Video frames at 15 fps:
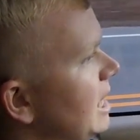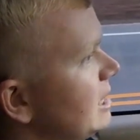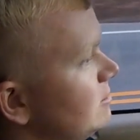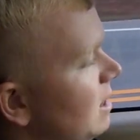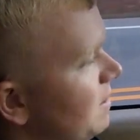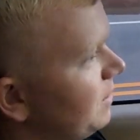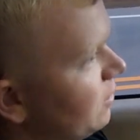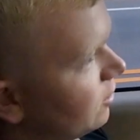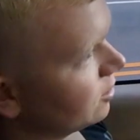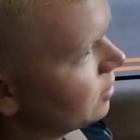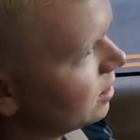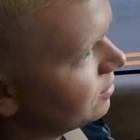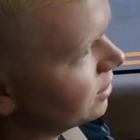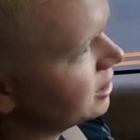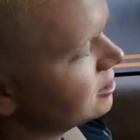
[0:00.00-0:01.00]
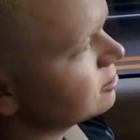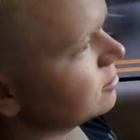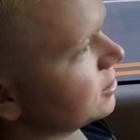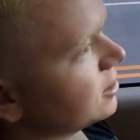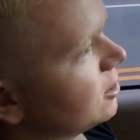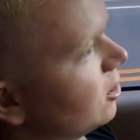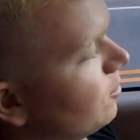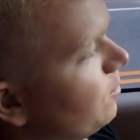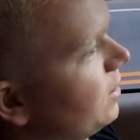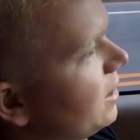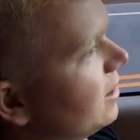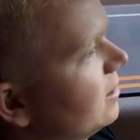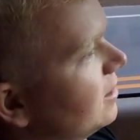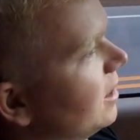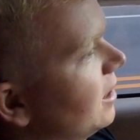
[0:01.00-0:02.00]
this might be one of my buddies from the dirt
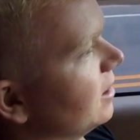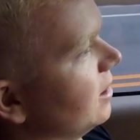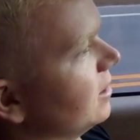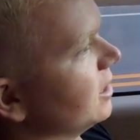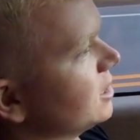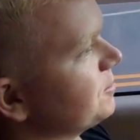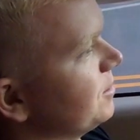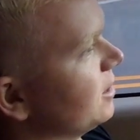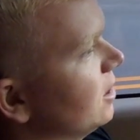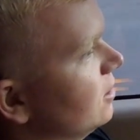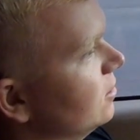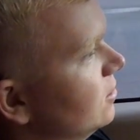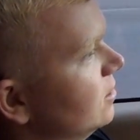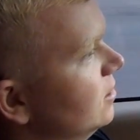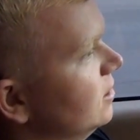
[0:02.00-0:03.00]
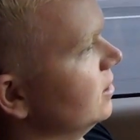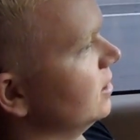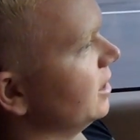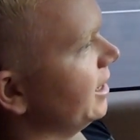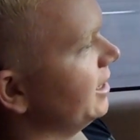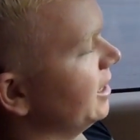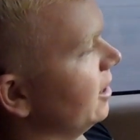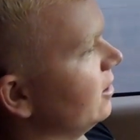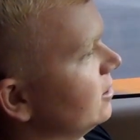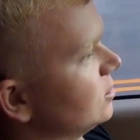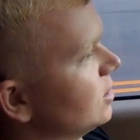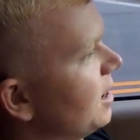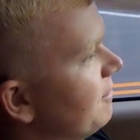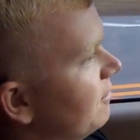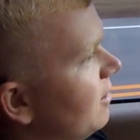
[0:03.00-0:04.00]
pit that lets me go in there and
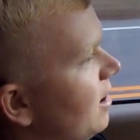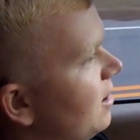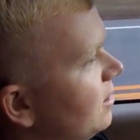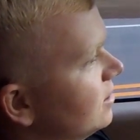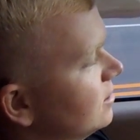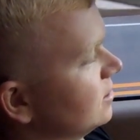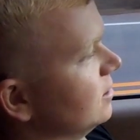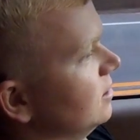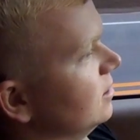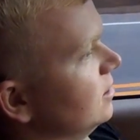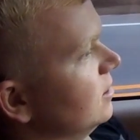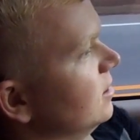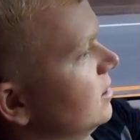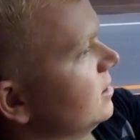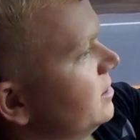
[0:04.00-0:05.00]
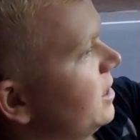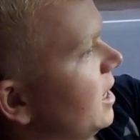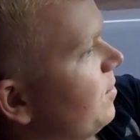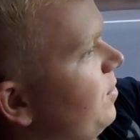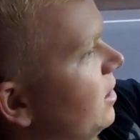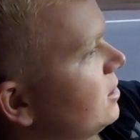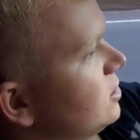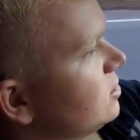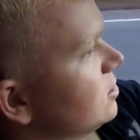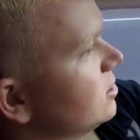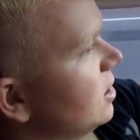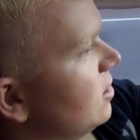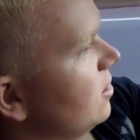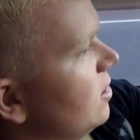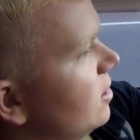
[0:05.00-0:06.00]
drive around and take pictures.
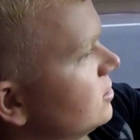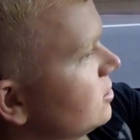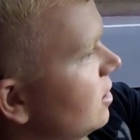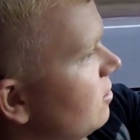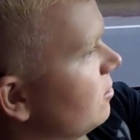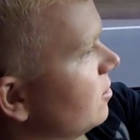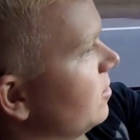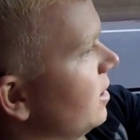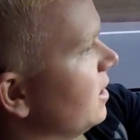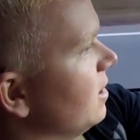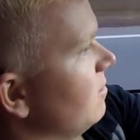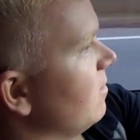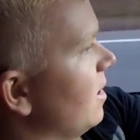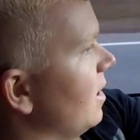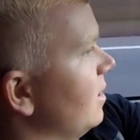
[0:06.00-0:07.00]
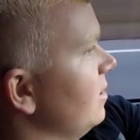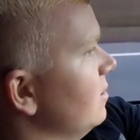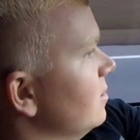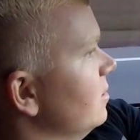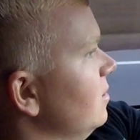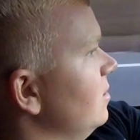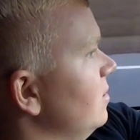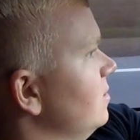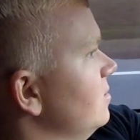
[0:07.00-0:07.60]
I don't know, so I don't want to make him mad either.